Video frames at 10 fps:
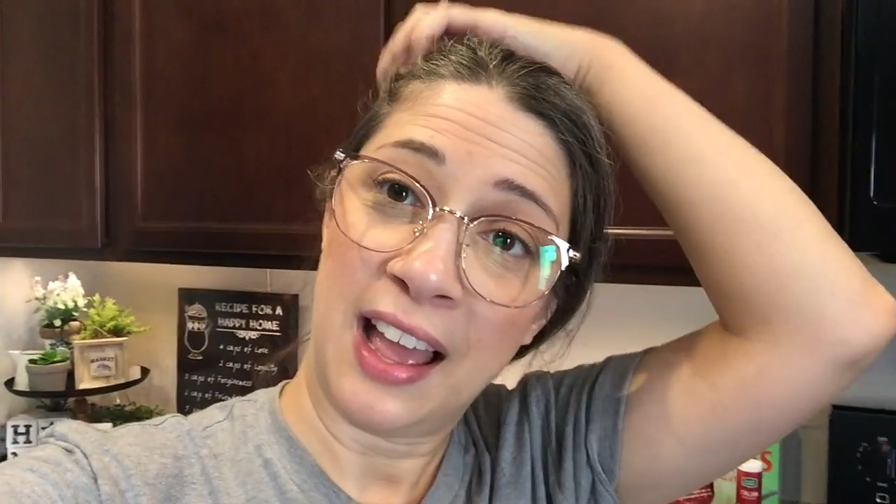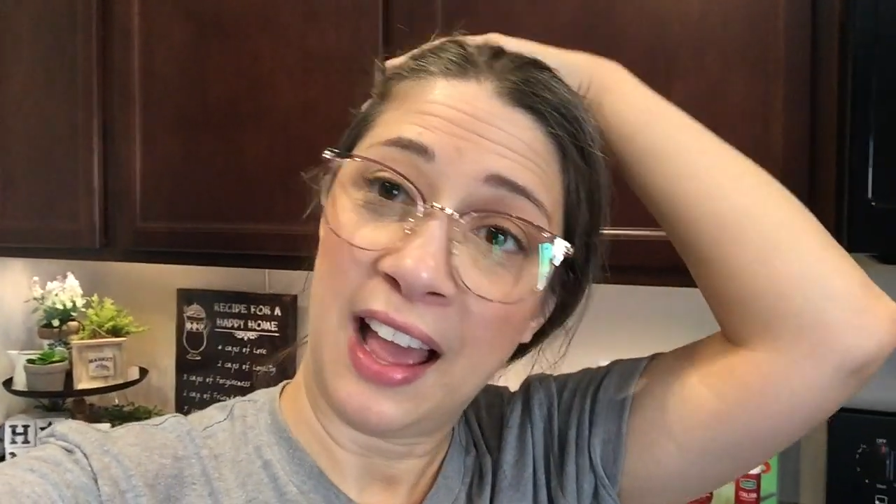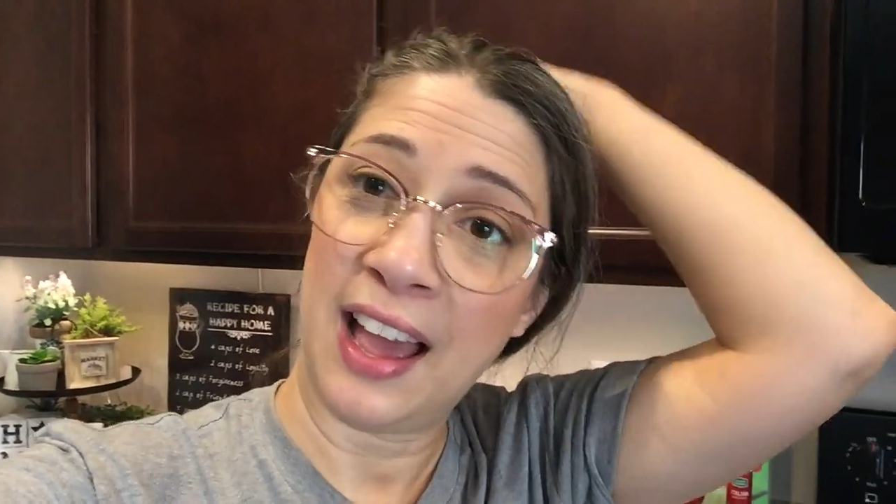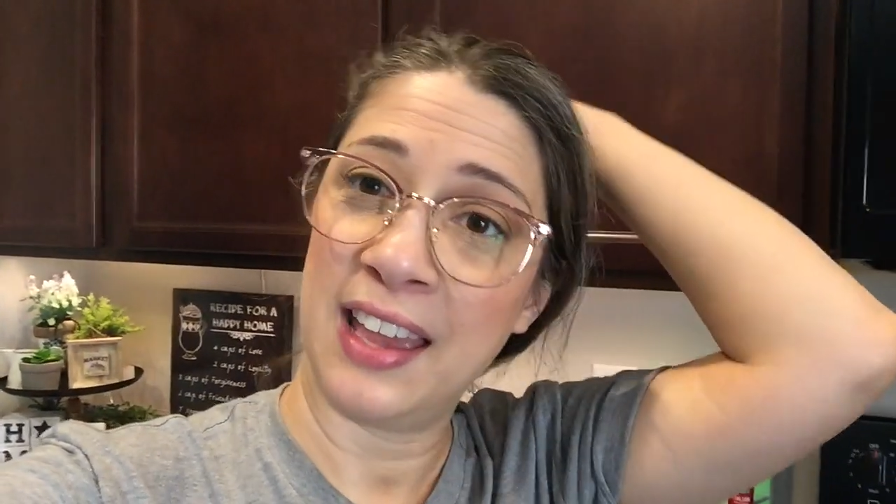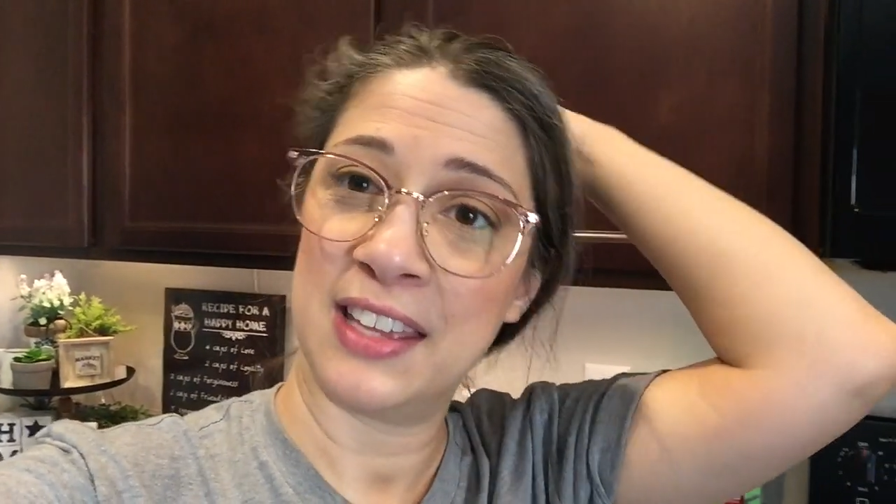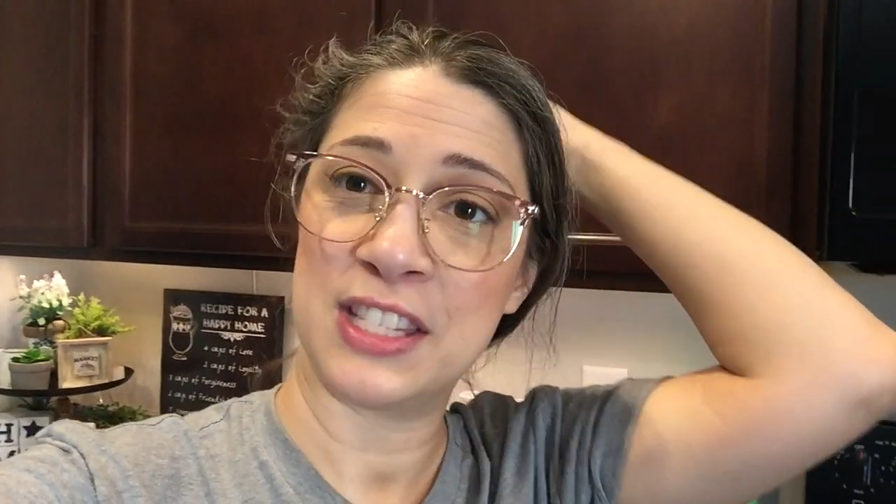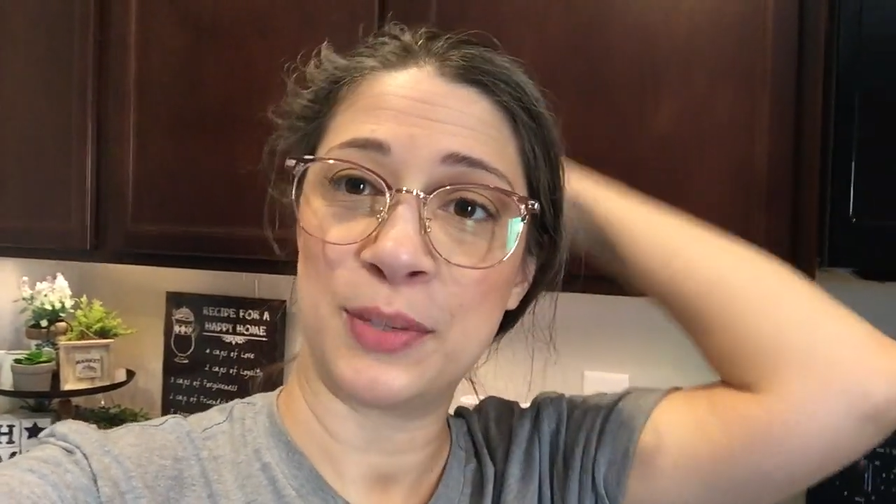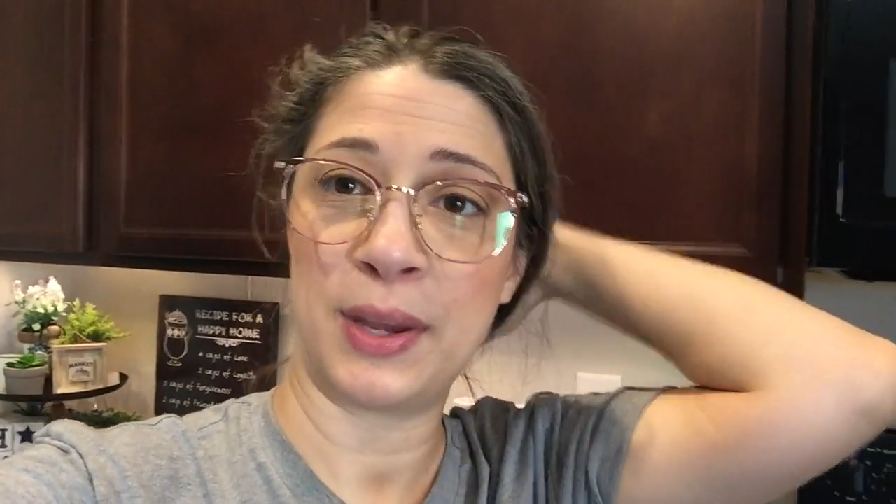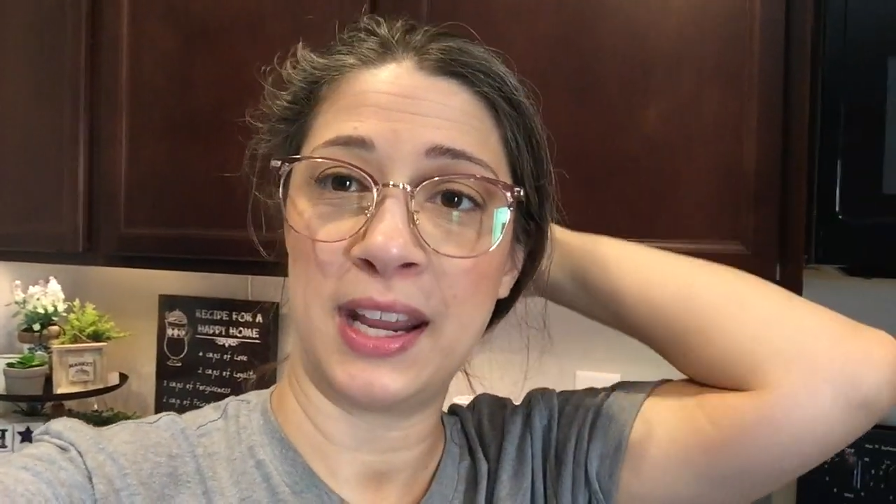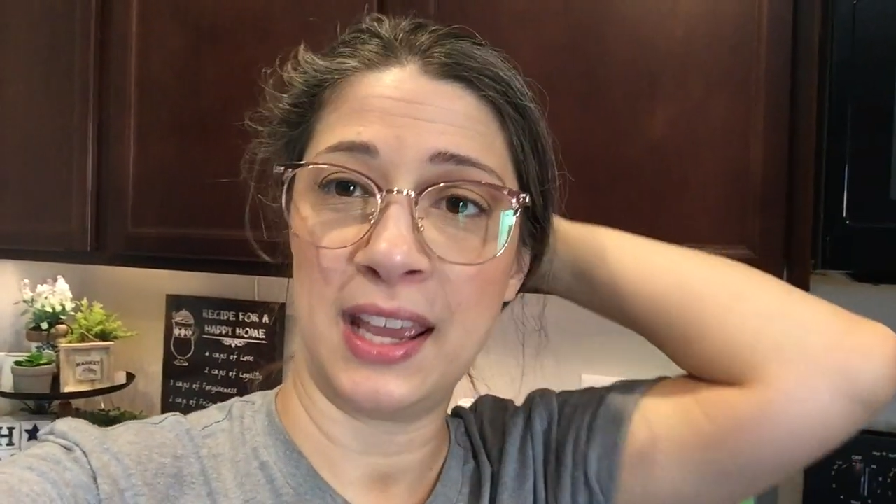hot and
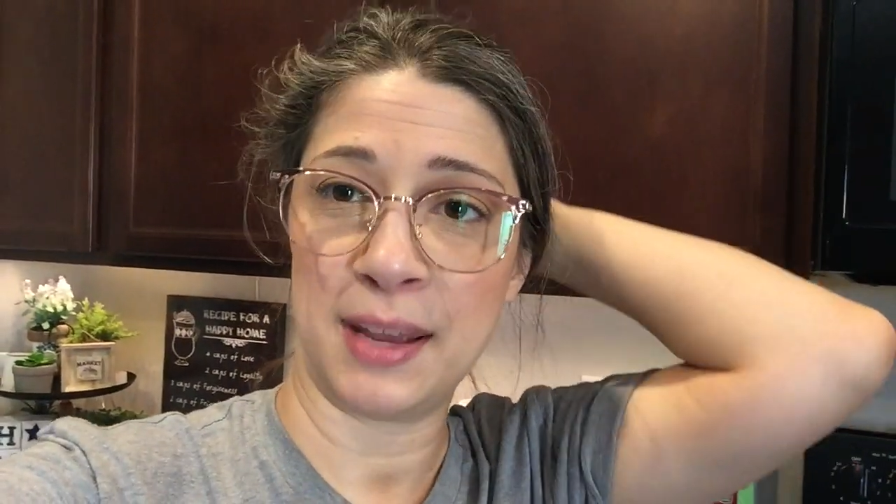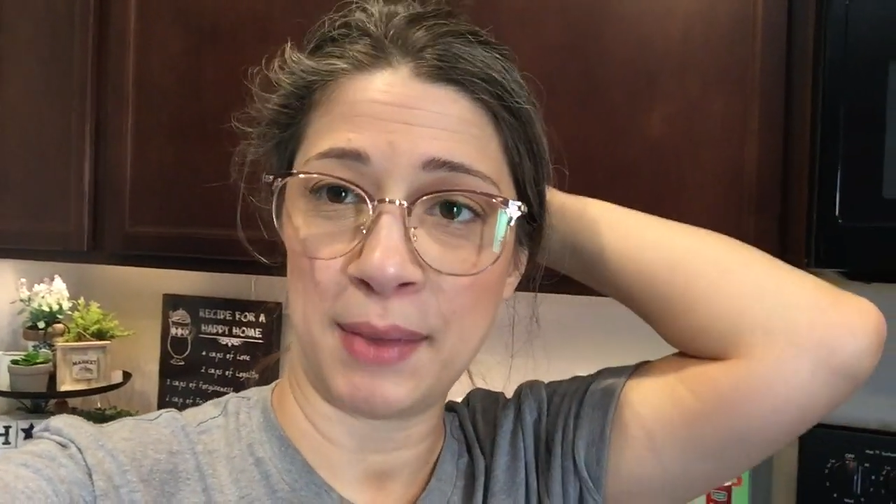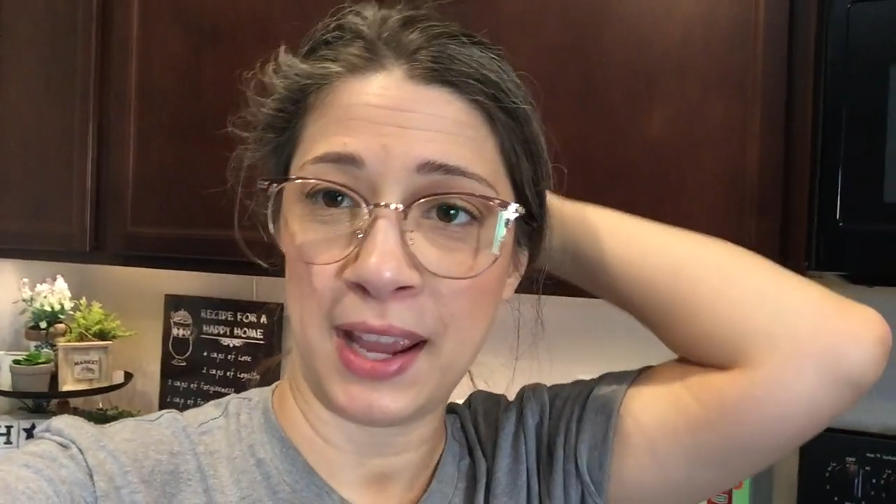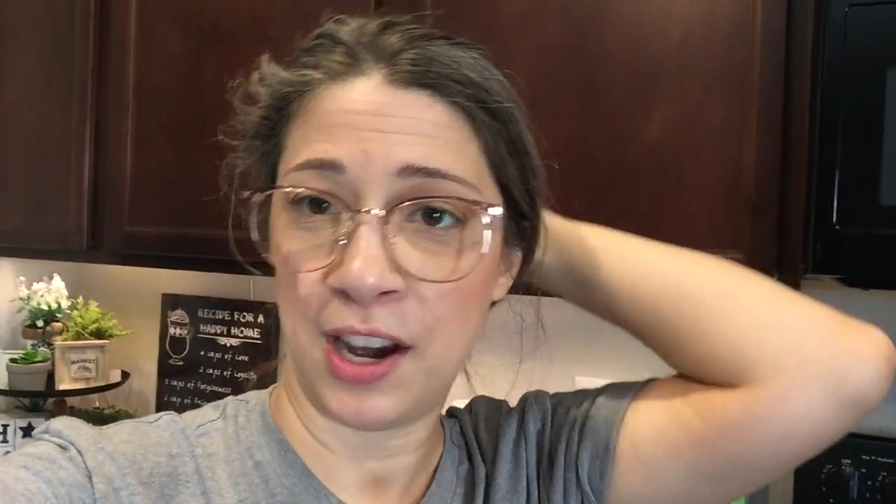sweaty, and my